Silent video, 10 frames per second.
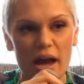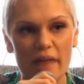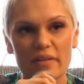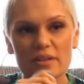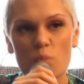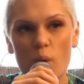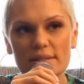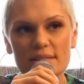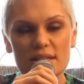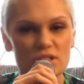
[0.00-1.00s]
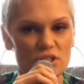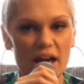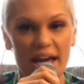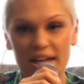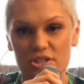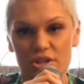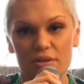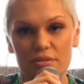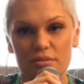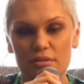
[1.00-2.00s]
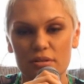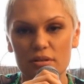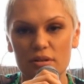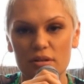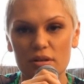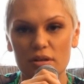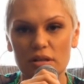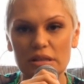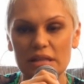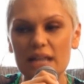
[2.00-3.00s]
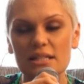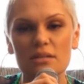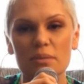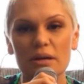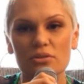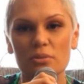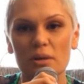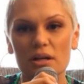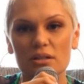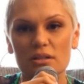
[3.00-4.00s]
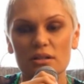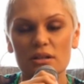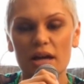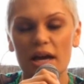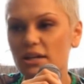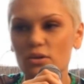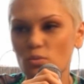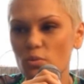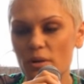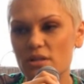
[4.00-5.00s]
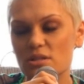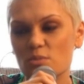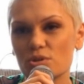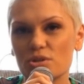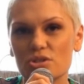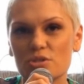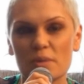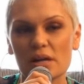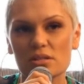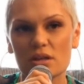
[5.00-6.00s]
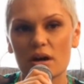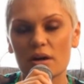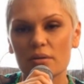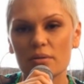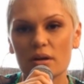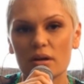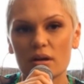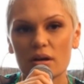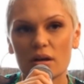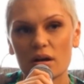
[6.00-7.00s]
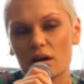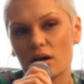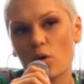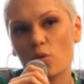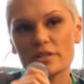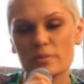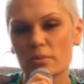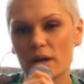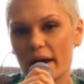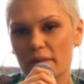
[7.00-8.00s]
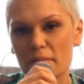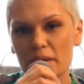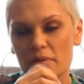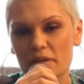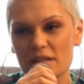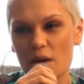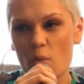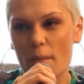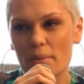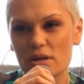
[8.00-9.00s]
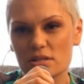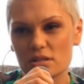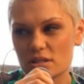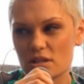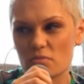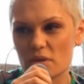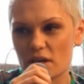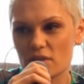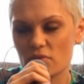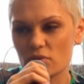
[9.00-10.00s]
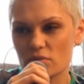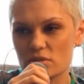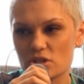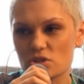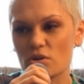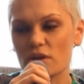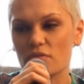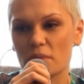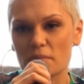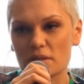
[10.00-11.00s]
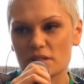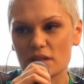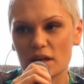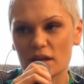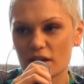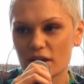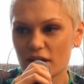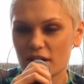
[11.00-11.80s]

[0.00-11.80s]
And there's one teacher that hates you. That's going to play on your mind. Any normal person wouldn't just be able to go, all these people like me, but there's that one person that's giving me evils, that's not giving me a biscuit.